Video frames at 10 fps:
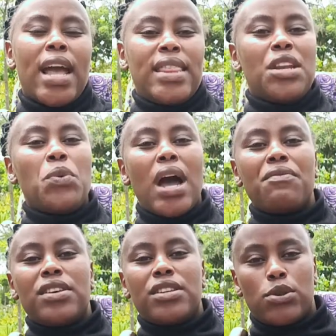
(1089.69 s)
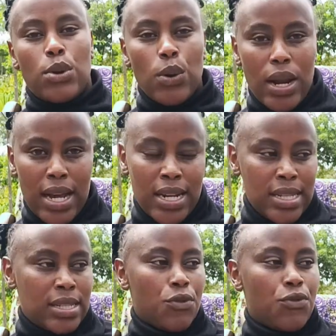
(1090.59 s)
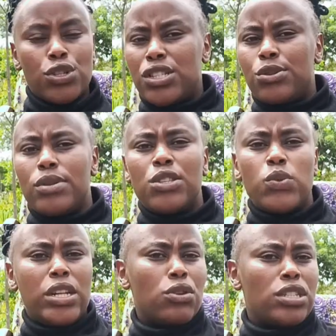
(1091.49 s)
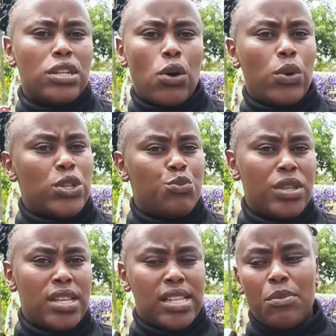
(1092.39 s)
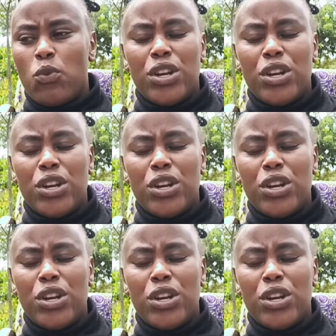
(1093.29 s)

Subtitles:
And then we have the slow learners. Of course, students will not always be the same.